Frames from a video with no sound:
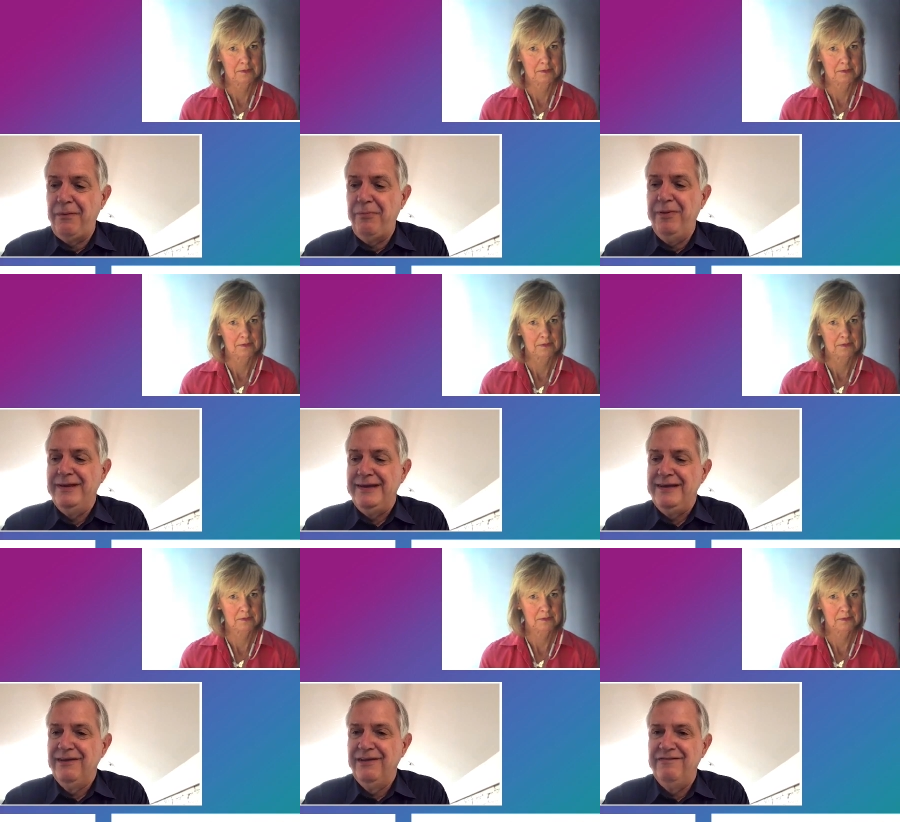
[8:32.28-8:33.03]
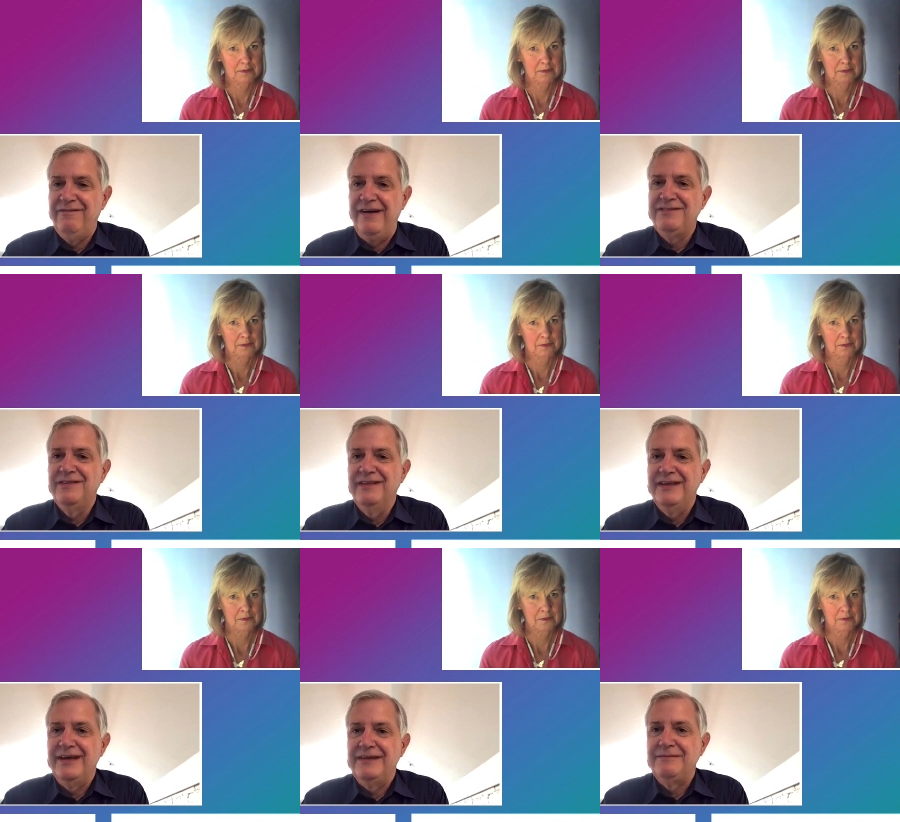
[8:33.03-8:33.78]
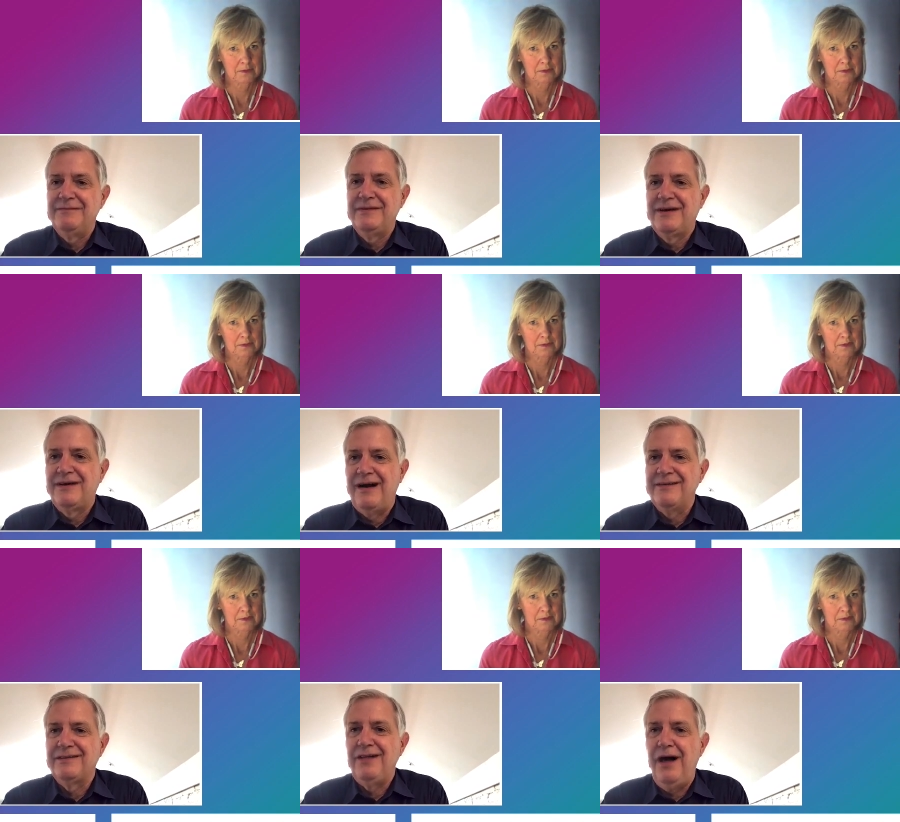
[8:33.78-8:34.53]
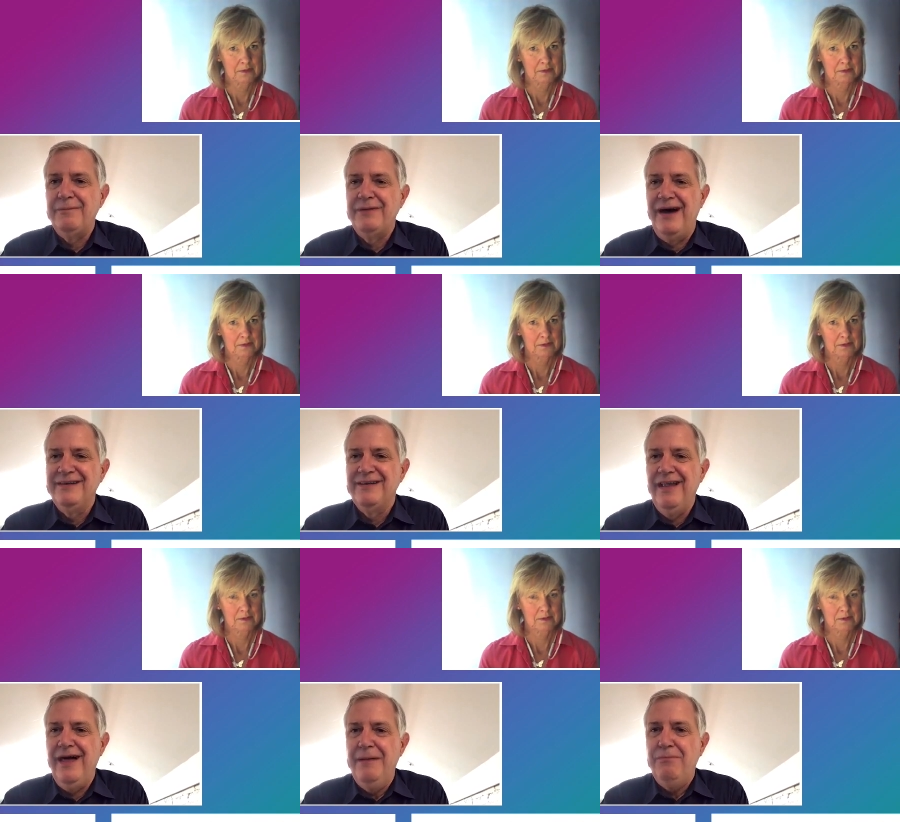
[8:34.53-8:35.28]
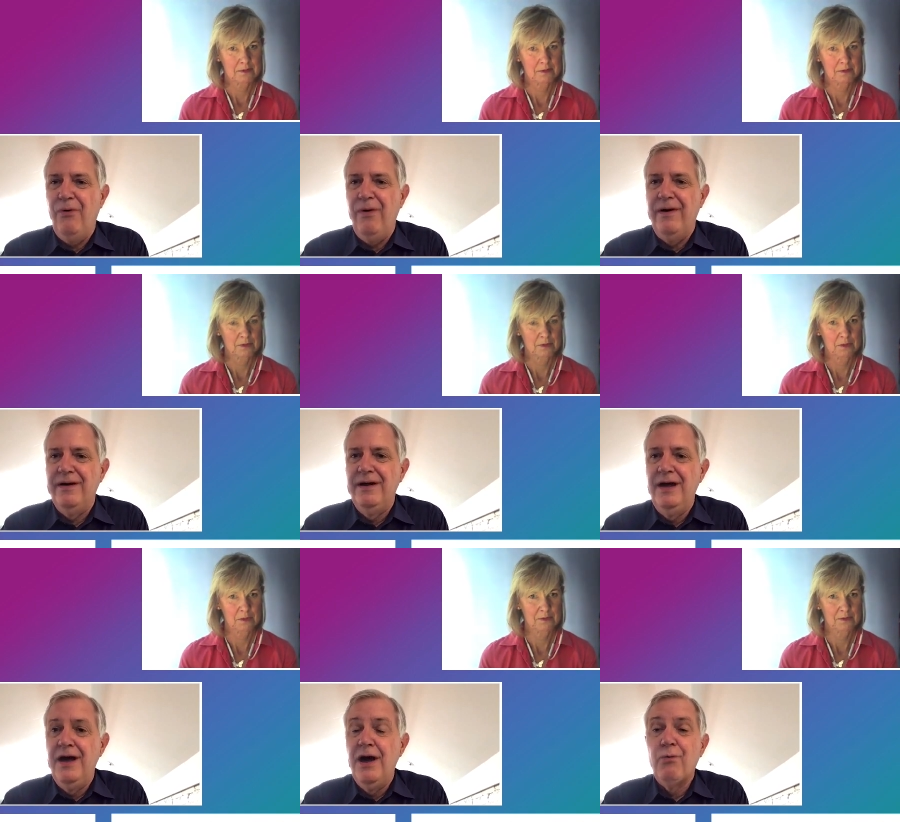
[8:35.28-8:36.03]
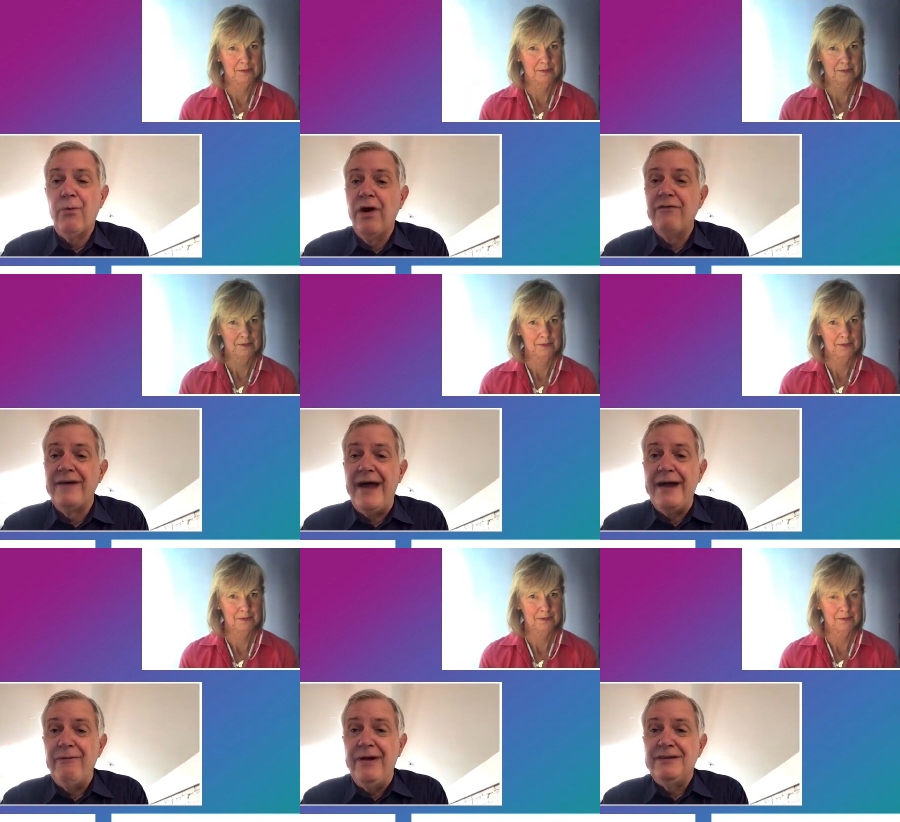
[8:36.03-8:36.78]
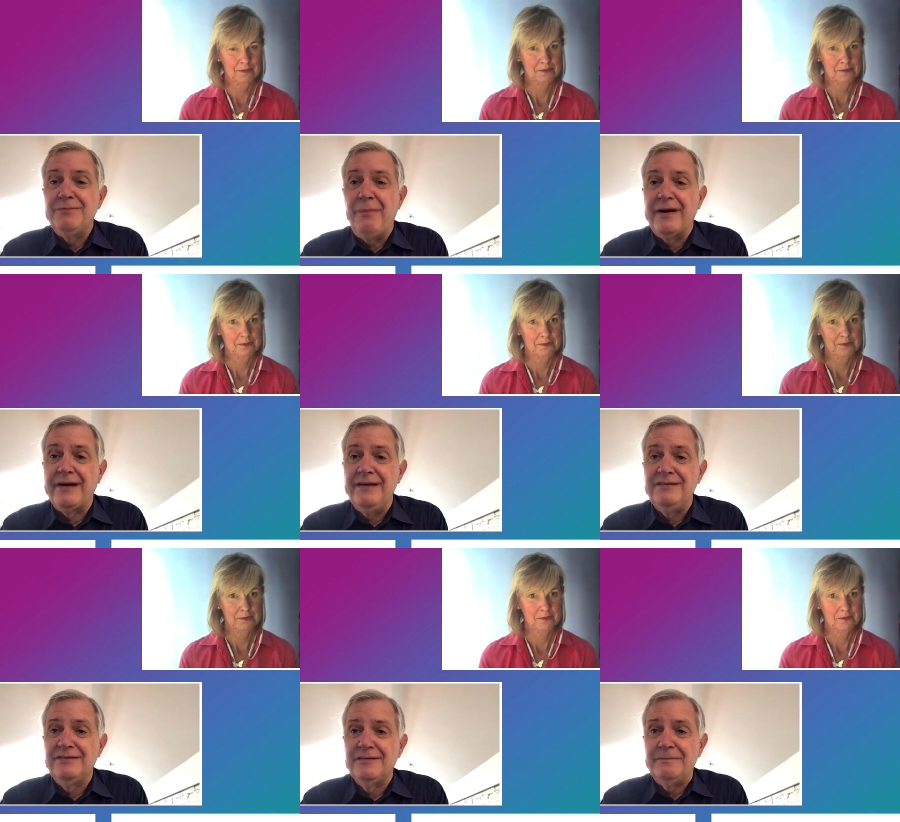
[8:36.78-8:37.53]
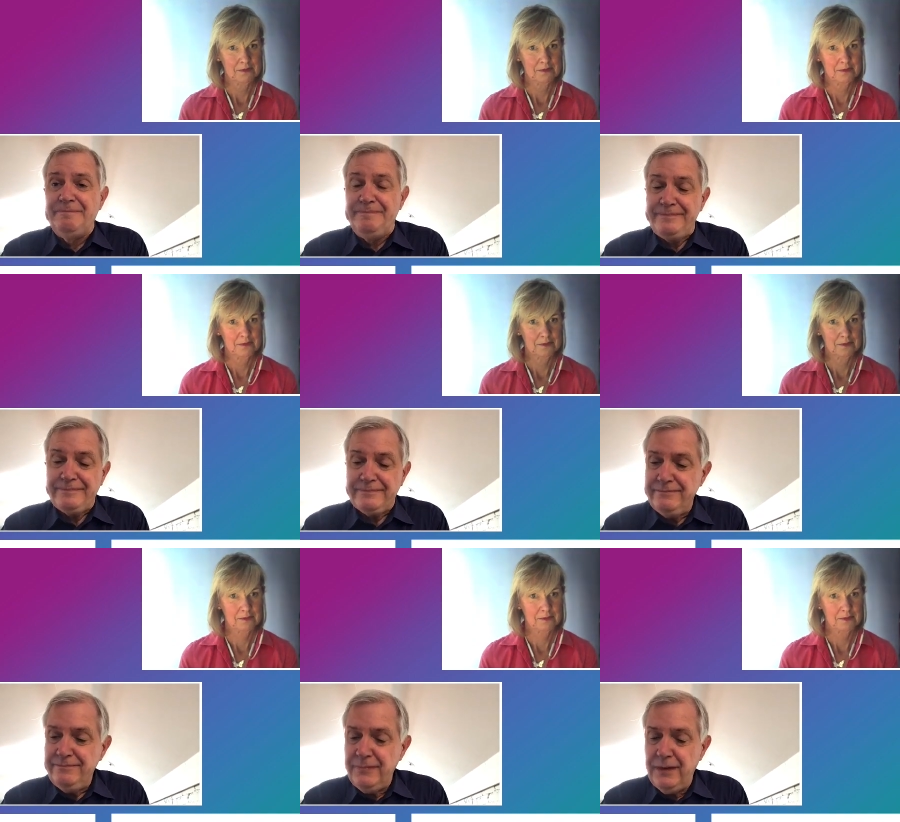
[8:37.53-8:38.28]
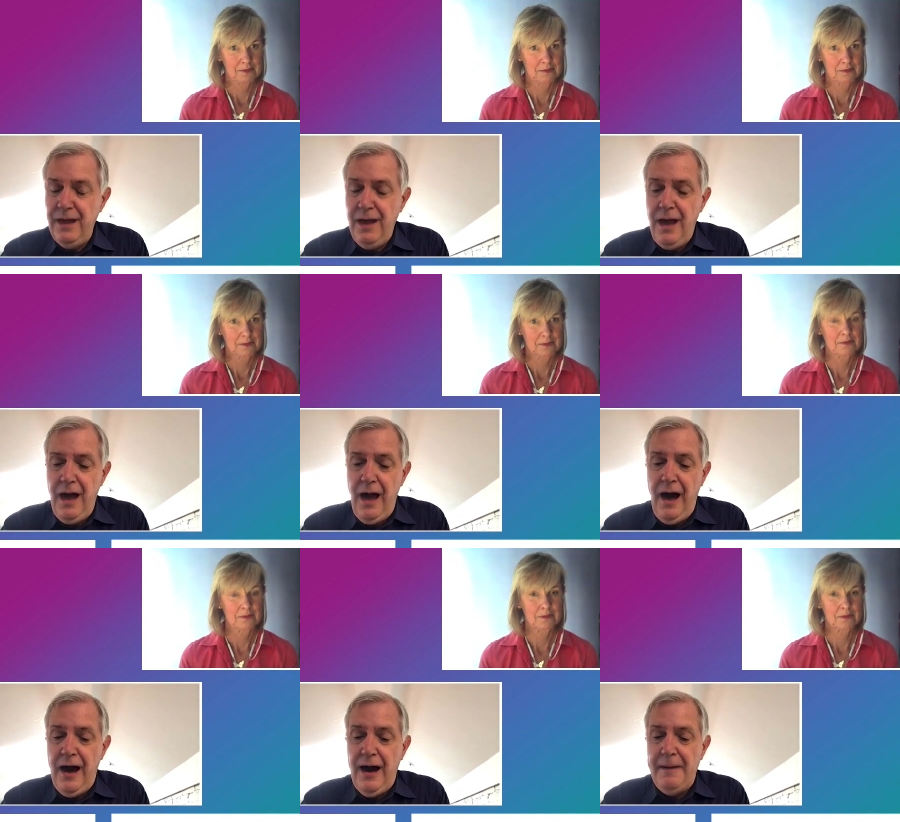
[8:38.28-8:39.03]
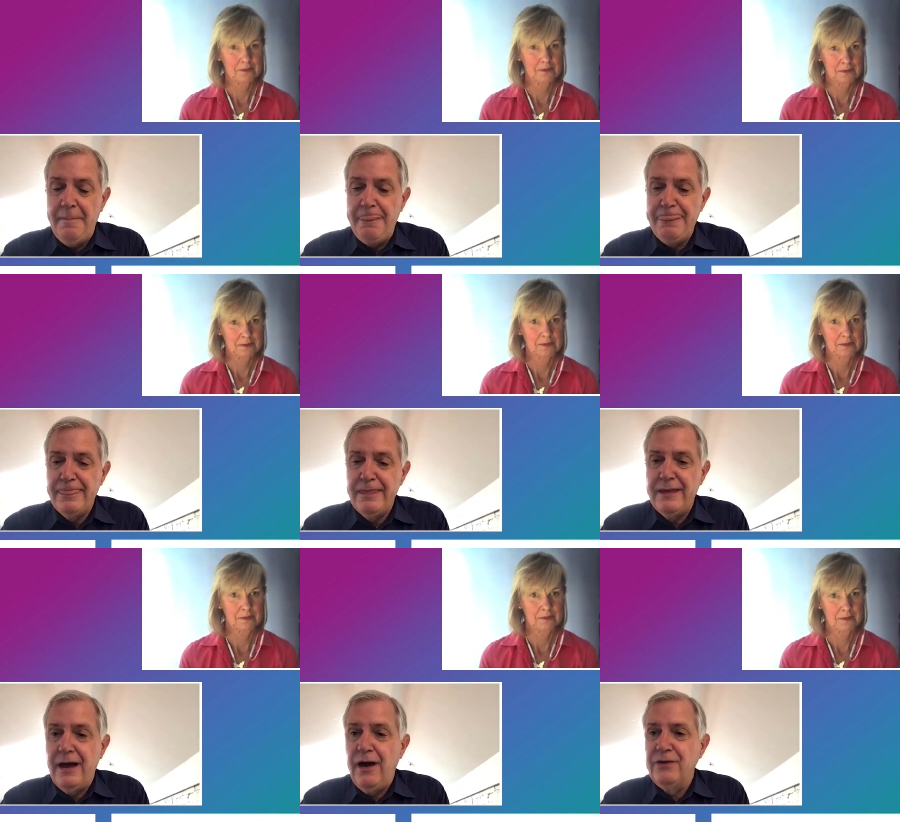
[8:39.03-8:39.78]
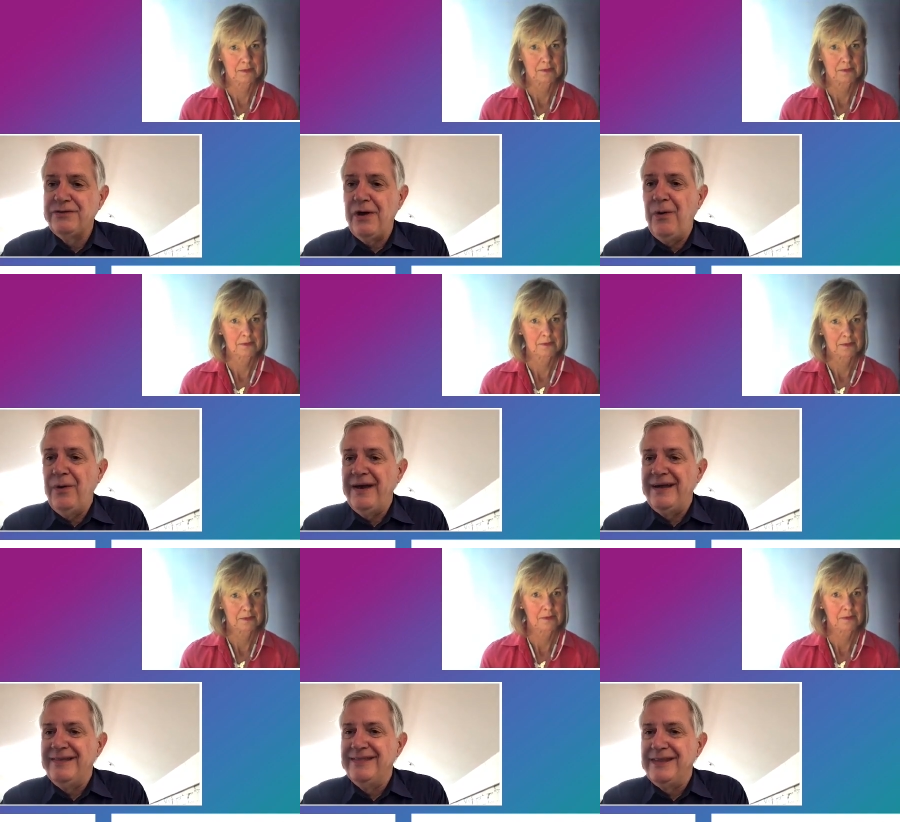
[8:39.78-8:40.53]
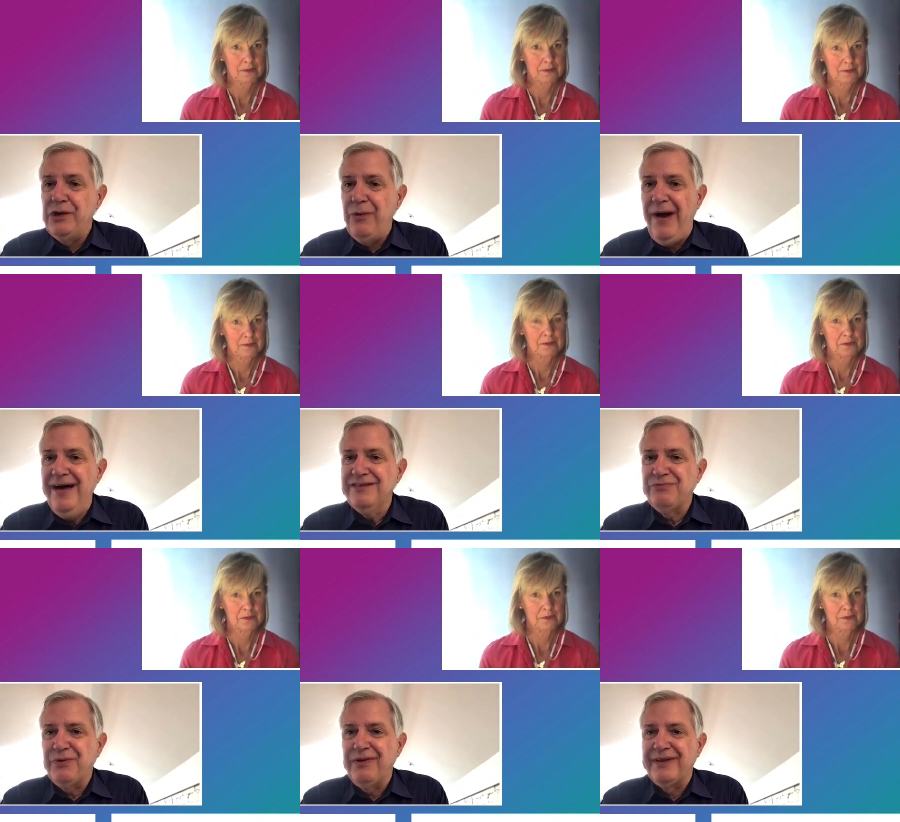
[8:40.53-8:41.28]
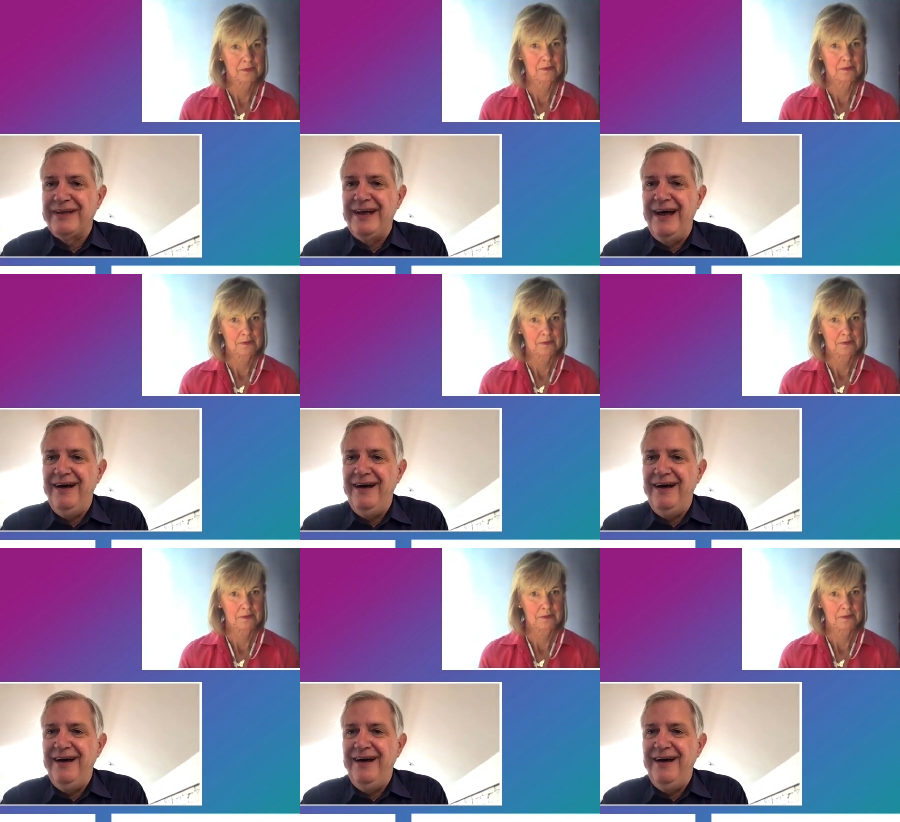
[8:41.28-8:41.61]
Speaker 1: probably ill-advisedly had got glommed onto LIBOR were overnight rates markets. Um, you know, so in the U.S., we were looking